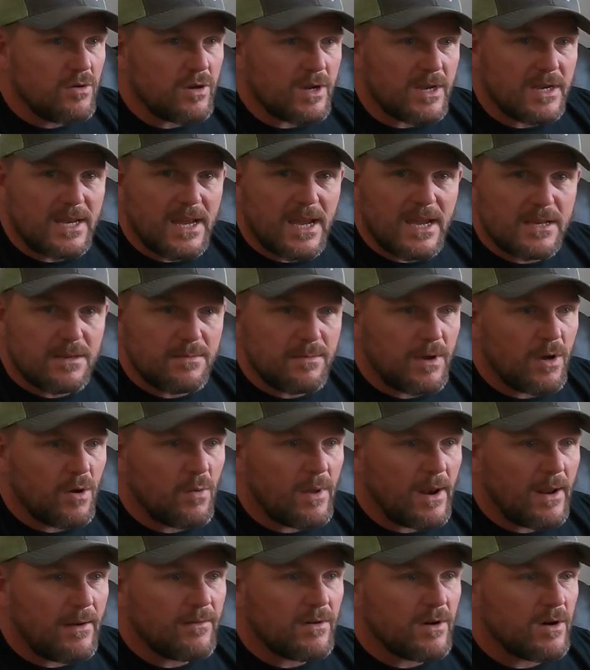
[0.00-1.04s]
You can text me or
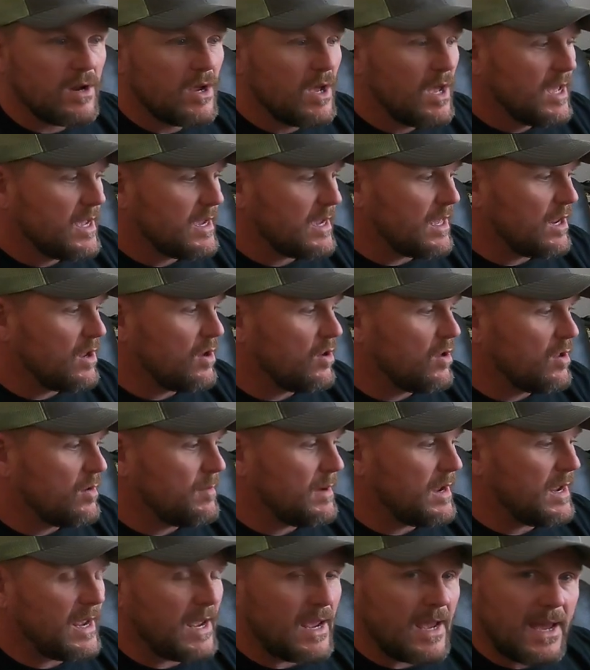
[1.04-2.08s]
whatever, get a hold of
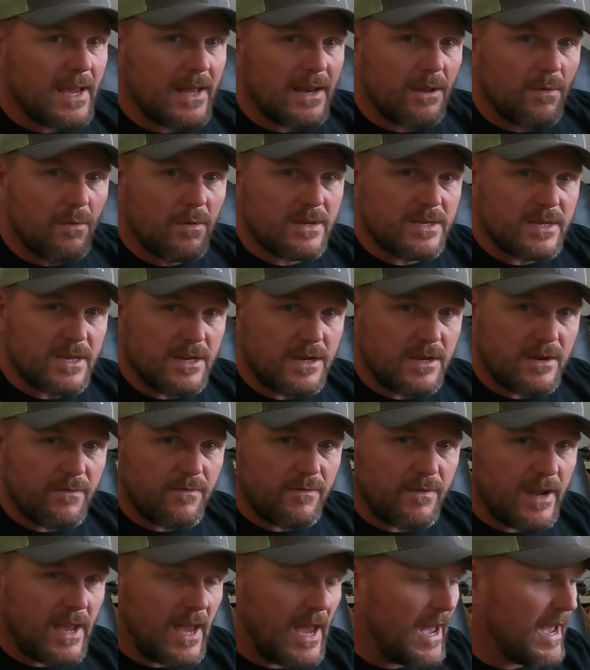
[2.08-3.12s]
me, and we'll send you a
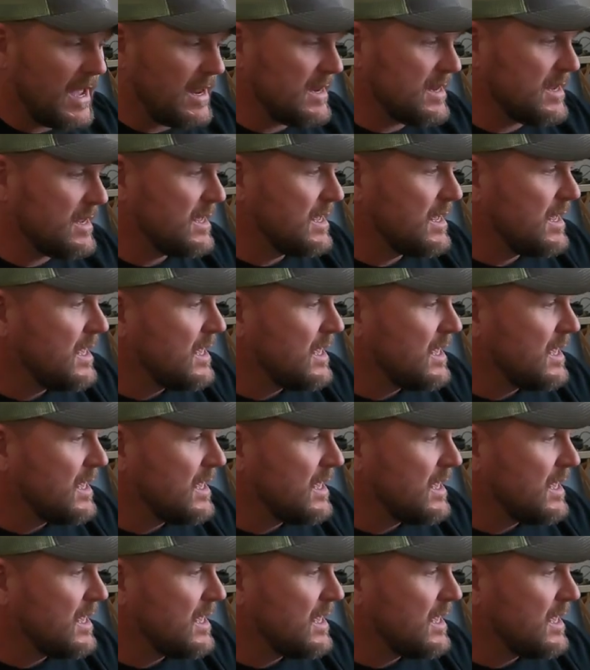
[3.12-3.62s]
free hat.